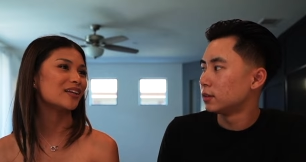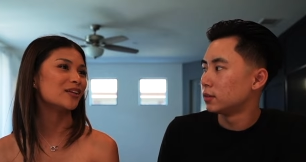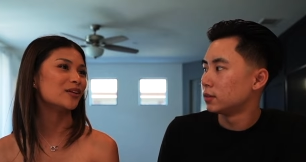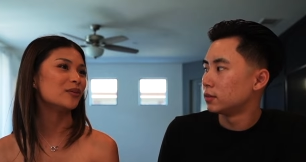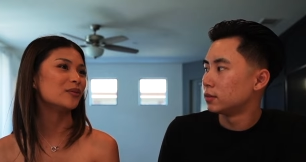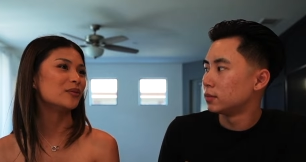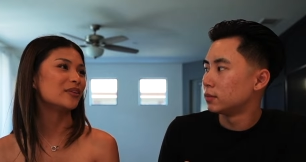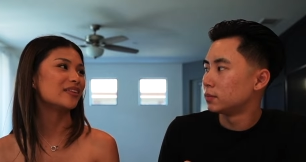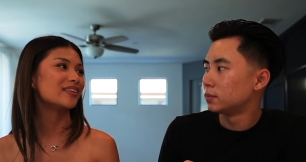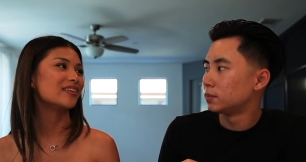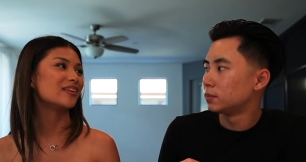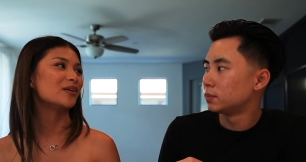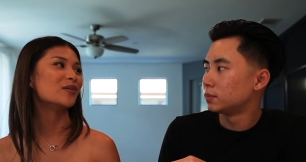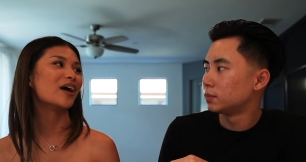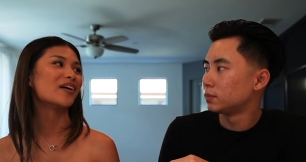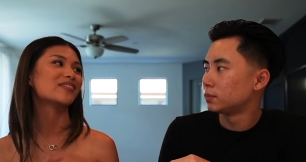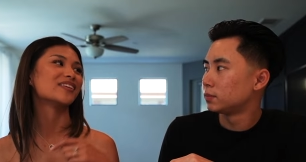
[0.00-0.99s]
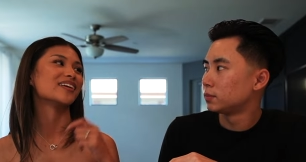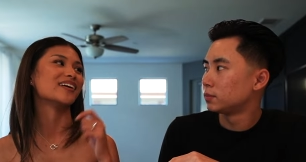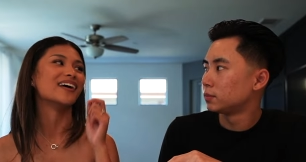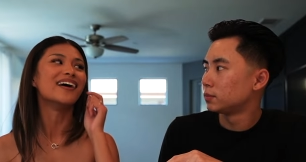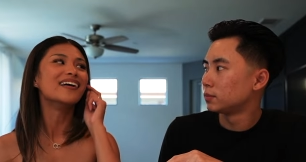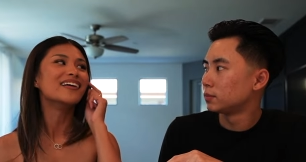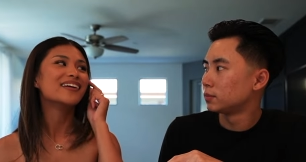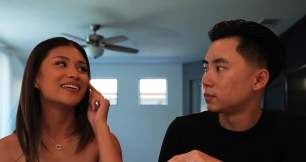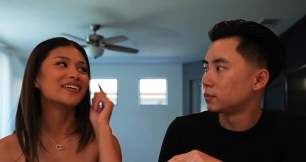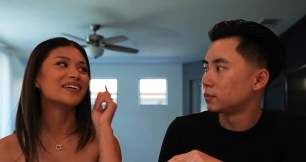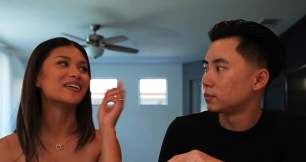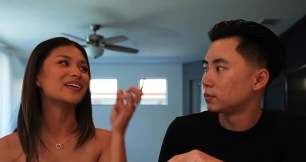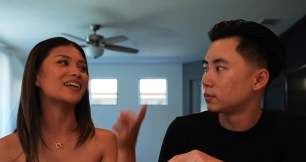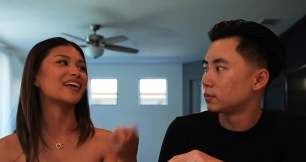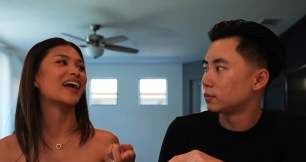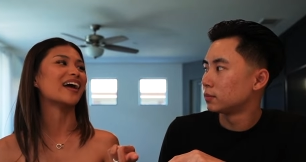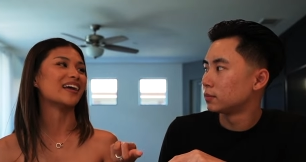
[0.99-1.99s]
Speaker 1: you you have to
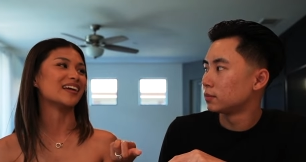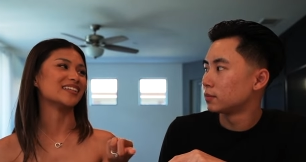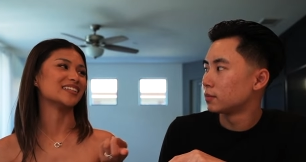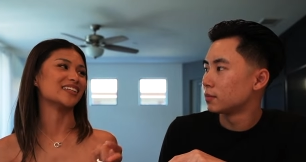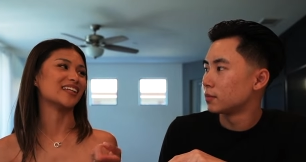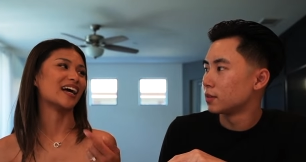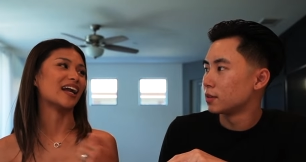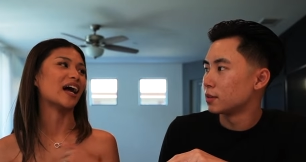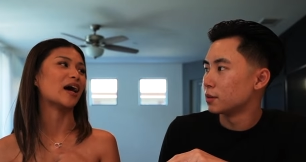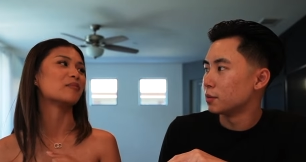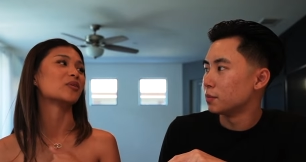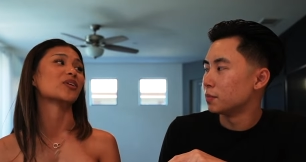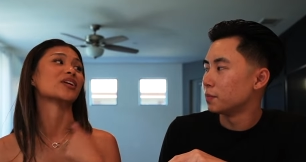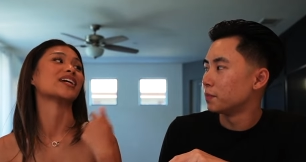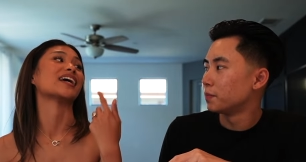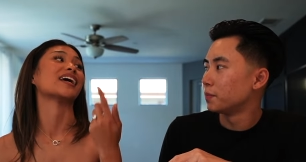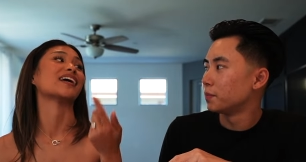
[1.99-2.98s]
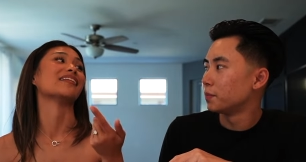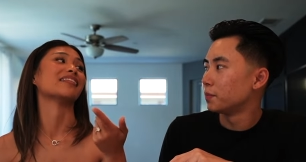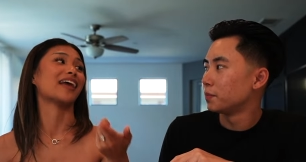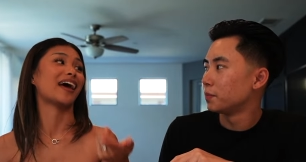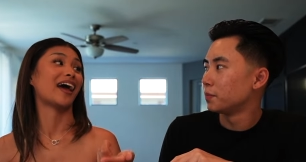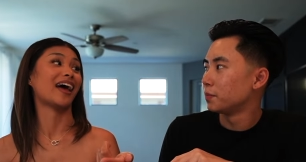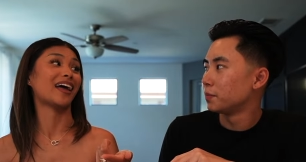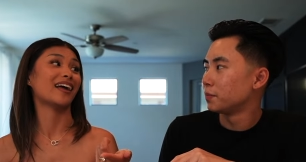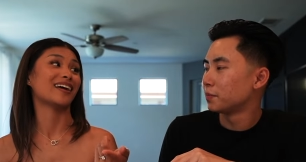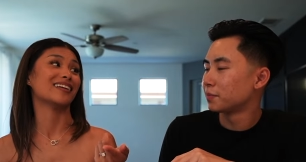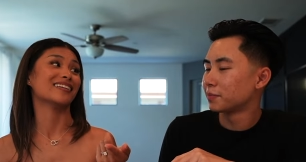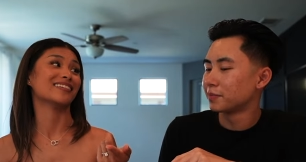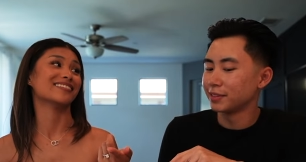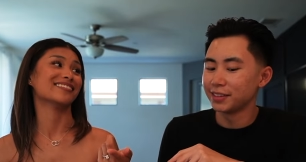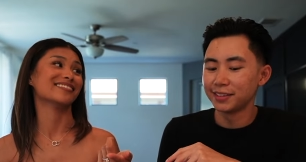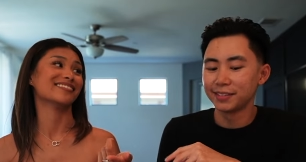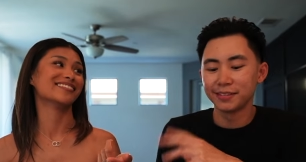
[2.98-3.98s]
get into that. I'm already in that.
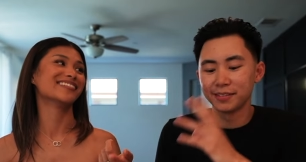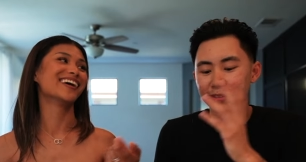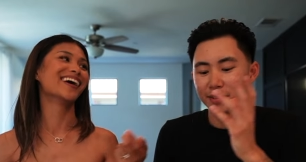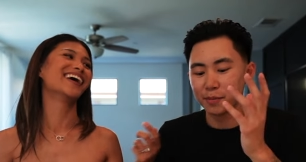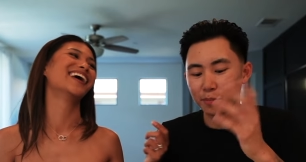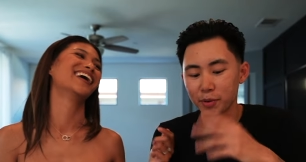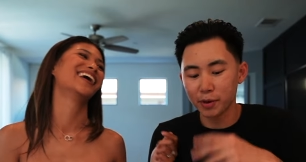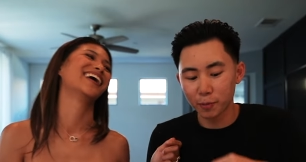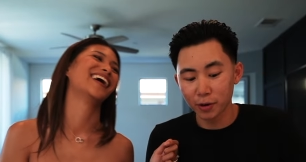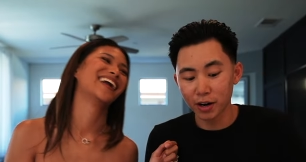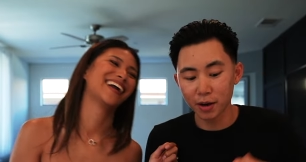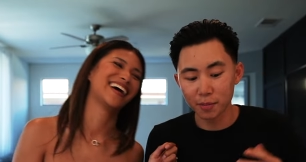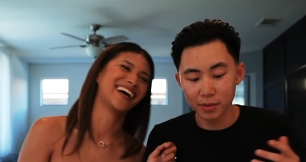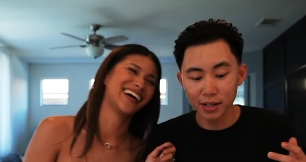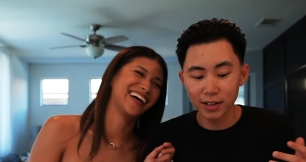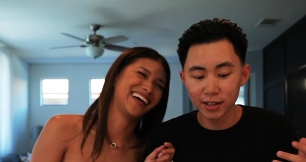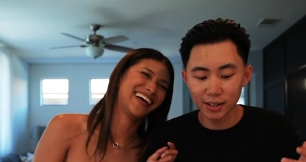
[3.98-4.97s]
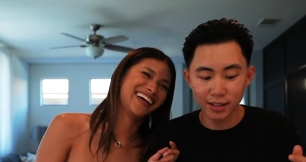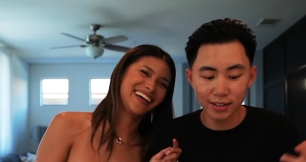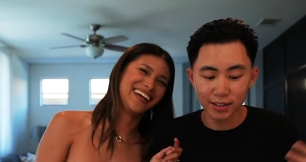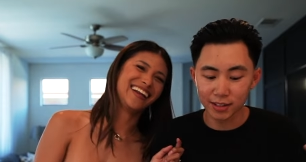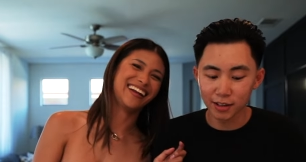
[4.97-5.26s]
Speaker 2: But when I'm in it, it's